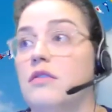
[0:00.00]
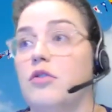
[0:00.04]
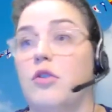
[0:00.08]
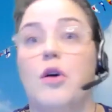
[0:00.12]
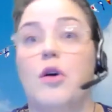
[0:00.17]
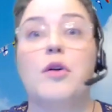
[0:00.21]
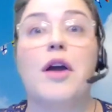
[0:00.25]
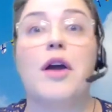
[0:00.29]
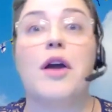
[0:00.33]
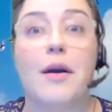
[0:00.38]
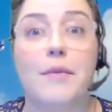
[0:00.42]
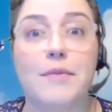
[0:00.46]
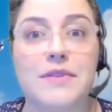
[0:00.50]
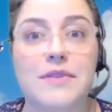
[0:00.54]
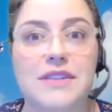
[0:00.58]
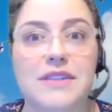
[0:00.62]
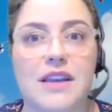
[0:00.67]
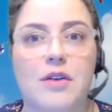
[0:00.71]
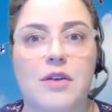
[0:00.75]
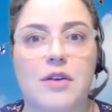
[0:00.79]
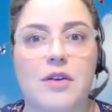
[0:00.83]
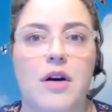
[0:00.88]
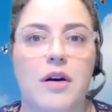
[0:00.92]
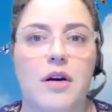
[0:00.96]
grown-ups?
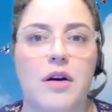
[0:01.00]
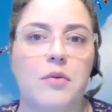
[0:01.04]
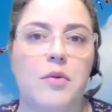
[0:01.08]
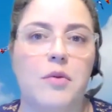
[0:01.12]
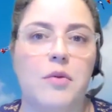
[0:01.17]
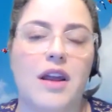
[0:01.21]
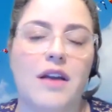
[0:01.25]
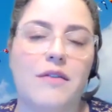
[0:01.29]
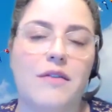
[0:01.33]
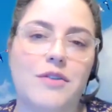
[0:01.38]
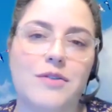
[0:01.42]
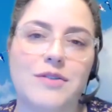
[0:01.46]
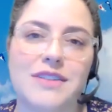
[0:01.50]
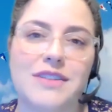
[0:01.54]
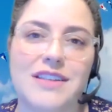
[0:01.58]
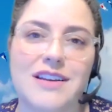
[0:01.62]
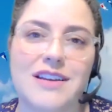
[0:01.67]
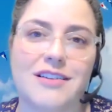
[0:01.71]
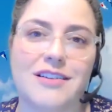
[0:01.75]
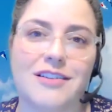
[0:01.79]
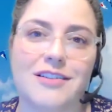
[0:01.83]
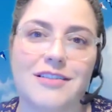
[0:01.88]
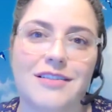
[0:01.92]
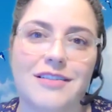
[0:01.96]
Like what have you
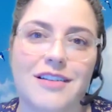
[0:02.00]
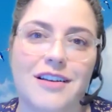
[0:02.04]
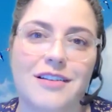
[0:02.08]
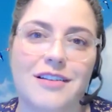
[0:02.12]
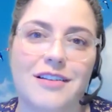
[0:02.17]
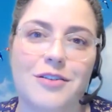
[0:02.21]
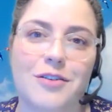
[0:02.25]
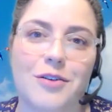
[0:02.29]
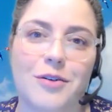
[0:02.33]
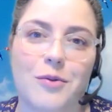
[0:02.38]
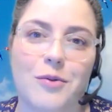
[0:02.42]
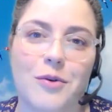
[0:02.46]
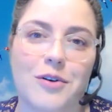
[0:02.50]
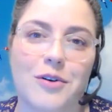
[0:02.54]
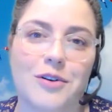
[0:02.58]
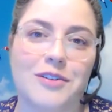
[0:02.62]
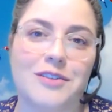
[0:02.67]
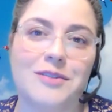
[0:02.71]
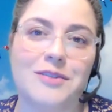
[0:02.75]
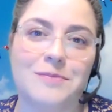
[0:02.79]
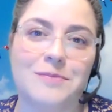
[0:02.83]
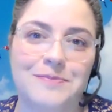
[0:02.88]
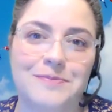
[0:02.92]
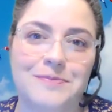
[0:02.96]
seen in your world?